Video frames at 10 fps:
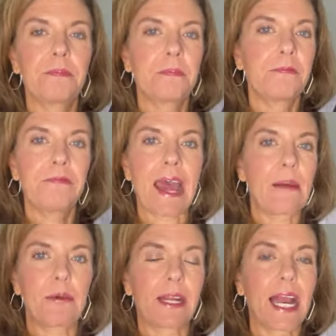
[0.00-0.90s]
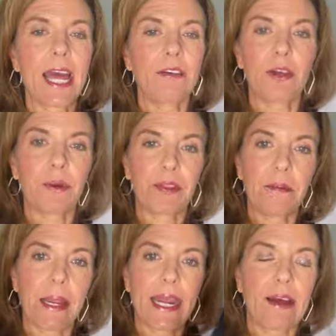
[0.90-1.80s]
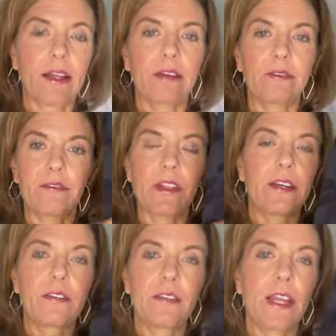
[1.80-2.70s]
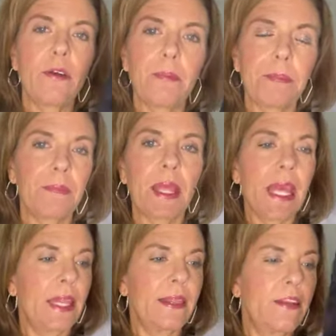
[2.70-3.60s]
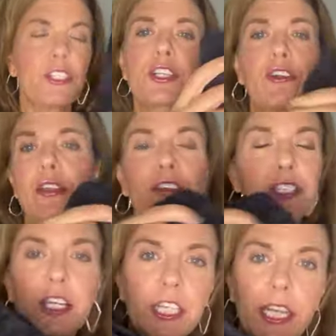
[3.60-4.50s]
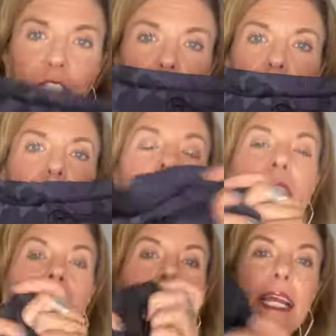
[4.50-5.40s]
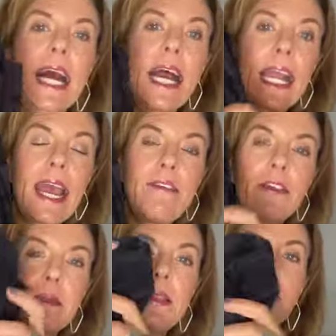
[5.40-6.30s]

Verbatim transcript: fabric. I don't know what they're made out of. They're, they don't, they're just good. They're just good. You gotta trust me. I, I have them in